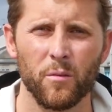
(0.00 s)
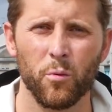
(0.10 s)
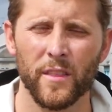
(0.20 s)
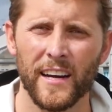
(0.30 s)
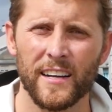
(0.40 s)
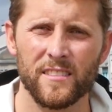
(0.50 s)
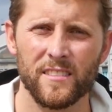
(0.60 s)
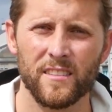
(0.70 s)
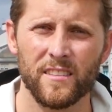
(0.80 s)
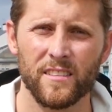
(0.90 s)
without
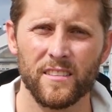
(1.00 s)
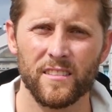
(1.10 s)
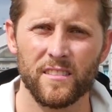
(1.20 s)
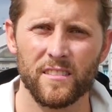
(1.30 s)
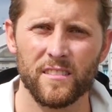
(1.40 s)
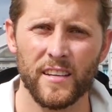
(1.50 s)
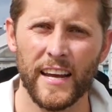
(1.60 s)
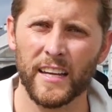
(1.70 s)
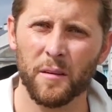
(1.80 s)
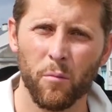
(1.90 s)

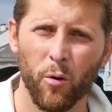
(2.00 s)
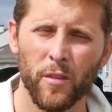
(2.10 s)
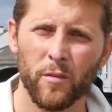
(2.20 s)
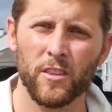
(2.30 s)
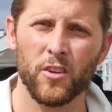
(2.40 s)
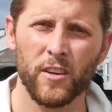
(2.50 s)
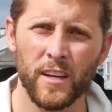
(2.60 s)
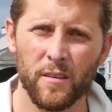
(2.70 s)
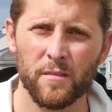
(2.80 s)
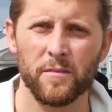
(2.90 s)
taking more than you
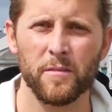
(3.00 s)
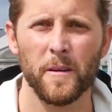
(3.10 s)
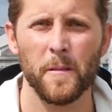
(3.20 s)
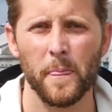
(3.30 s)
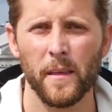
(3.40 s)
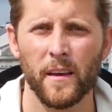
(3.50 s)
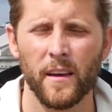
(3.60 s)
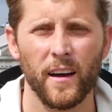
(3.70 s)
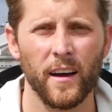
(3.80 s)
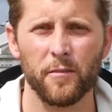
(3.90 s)
give.
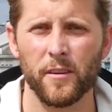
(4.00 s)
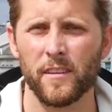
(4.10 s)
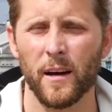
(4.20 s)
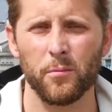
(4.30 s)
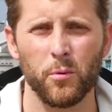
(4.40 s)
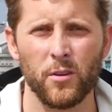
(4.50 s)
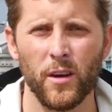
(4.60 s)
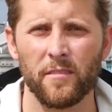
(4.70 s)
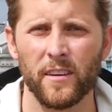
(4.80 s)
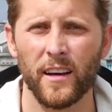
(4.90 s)
For example, when you
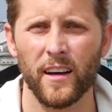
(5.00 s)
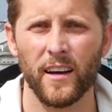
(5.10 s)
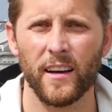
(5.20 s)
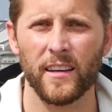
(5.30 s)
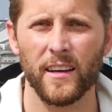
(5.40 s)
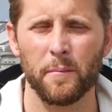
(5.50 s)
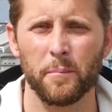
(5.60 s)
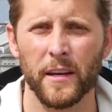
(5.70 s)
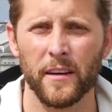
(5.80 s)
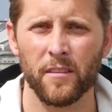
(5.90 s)
have a
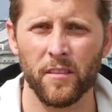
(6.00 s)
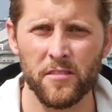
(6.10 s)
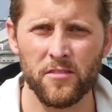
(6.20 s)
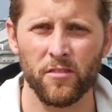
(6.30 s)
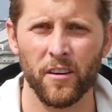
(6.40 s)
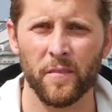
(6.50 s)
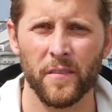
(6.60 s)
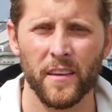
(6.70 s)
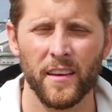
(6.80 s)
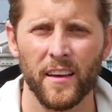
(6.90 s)
beer in a restaurant,
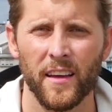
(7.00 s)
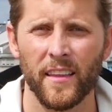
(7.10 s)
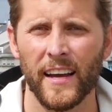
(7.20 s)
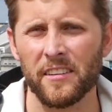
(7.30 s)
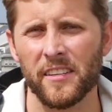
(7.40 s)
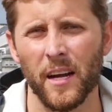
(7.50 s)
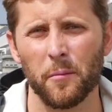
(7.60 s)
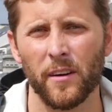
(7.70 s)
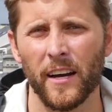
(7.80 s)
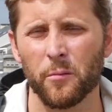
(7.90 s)
they actually come
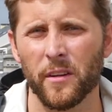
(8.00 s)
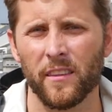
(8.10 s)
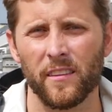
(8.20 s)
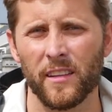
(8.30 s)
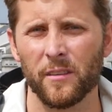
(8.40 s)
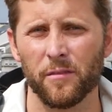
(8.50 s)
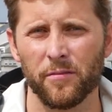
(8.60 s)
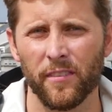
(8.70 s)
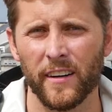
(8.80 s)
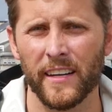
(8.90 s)
around with little
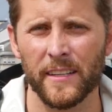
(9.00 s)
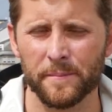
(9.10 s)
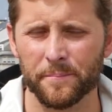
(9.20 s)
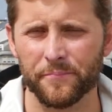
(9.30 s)
free